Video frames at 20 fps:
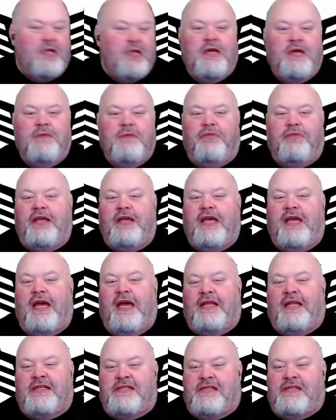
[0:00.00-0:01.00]
but
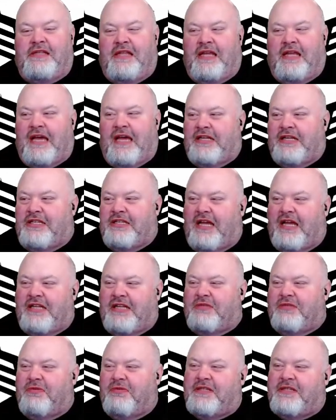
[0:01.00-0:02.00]
yeah i just, I
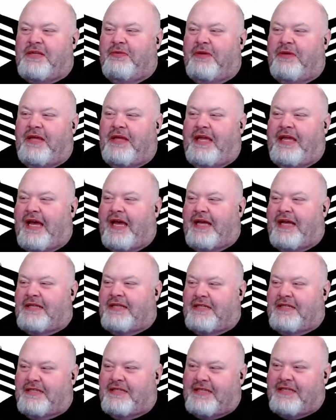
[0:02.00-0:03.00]
just want to see what he has
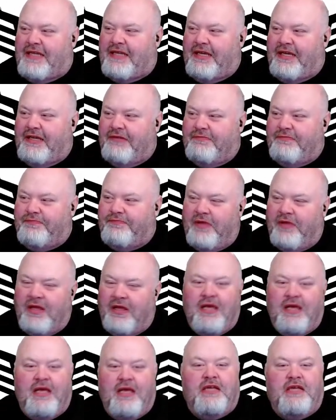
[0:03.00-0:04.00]
to say
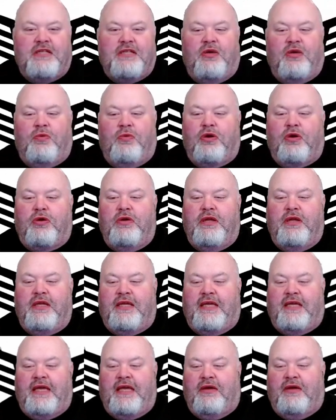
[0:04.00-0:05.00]
so we're going to
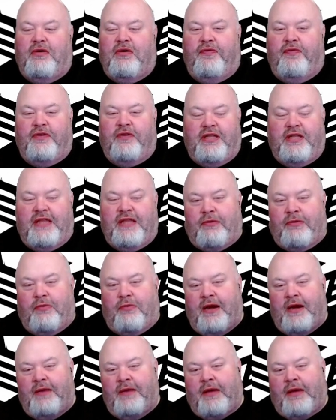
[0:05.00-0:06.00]
get over to that
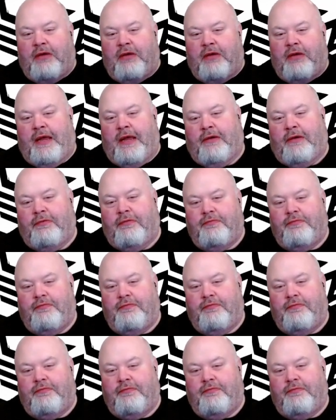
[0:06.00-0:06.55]
right about now